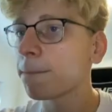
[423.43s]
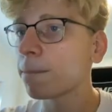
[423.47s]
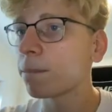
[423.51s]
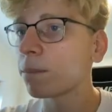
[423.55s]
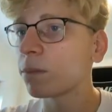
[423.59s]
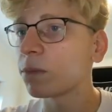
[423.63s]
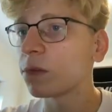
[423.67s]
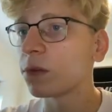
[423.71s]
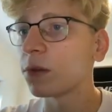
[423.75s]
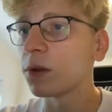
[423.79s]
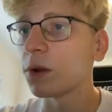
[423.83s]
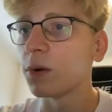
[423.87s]

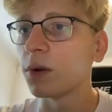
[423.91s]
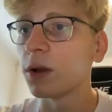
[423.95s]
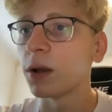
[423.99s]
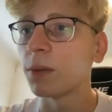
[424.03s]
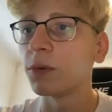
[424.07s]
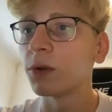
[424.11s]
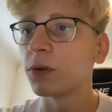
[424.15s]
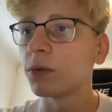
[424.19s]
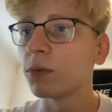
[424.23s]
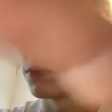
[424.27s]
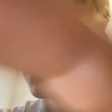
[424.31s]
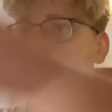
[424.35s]
so I'm
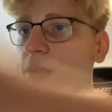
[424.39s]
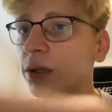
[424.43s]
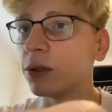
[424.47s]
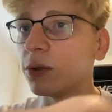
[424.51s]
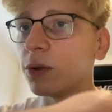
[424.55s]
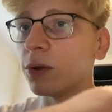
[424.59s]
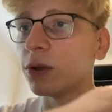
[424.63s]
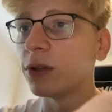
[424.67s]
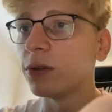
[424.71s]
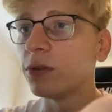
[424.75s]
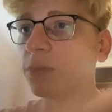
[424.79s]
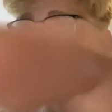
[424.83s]
not really
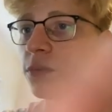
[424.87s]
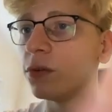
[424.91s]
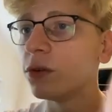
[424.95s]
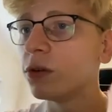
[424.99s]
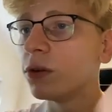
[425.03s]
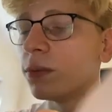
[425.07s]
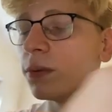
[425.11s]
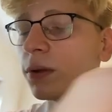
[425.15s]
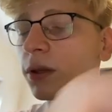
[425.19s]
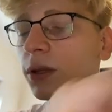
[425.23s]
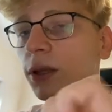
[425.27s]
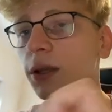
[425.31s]
good at YouTube.
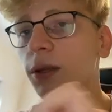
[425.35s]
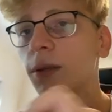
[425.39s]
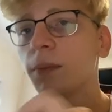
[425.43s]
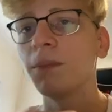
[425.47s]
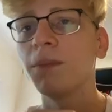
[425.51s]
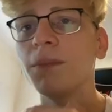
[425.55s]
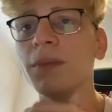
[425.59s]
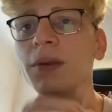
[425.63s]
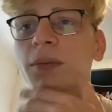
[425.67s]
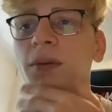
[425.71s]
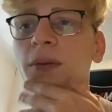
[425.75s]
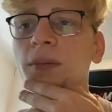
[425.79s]

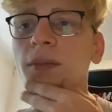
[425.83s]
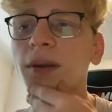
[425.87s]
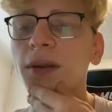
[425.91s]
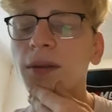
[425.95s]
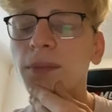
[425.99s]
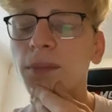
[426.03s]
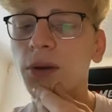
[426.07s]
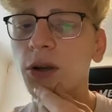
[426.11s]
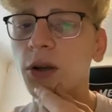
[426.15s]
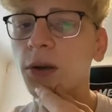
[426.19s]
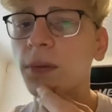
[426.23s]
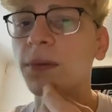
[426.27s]
Maybe my
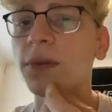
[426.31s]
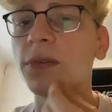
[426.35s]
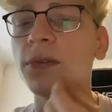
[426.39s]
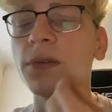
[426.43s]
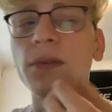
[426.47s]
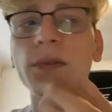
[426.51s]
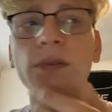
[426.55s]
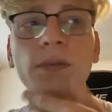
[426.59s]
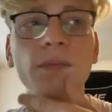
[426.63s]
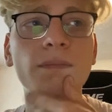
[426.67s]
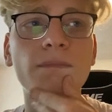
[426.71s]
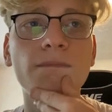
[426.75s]
purpose
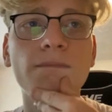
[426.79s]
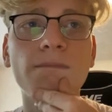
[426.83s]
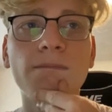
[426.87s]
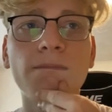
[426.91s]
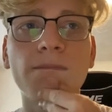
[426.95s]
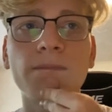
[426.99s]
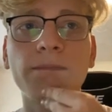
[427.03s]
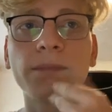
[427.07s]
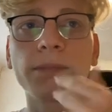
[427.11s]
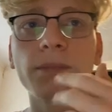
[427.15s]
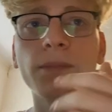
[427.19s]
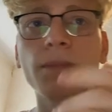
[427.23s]
is,
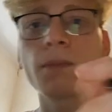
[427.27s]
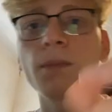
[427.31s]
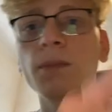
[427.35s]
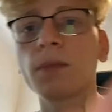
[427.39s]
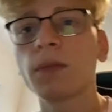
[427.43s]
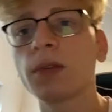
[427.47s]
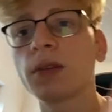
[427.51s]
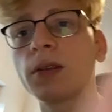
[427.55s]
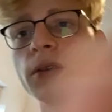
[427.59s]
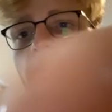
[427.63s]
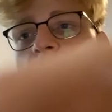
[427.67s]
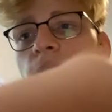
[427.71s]

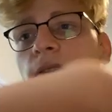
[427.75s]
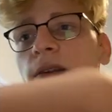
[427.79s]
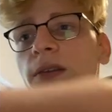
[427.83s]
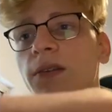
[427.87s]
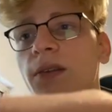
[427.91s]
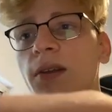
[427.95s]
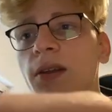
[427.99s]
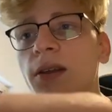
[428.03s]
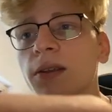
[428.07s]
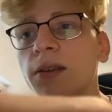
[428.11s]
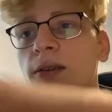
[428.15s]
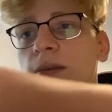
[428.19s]

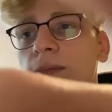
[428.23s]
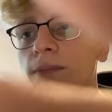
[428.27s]
it's like,